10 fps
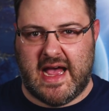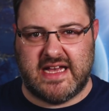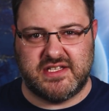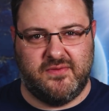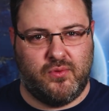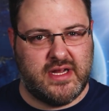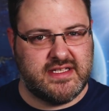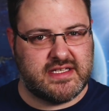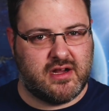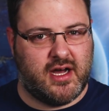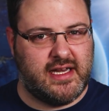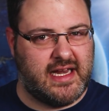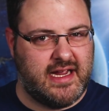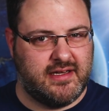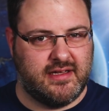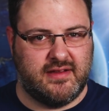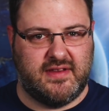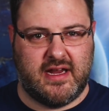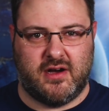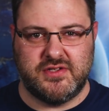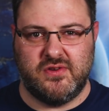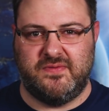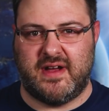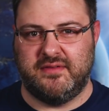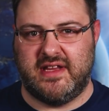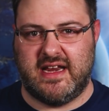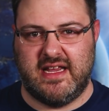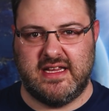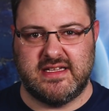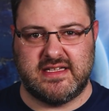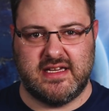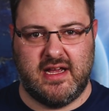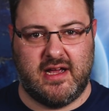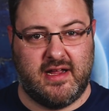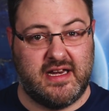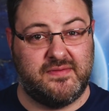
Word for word: As of when Scott landed, they also found that his uh,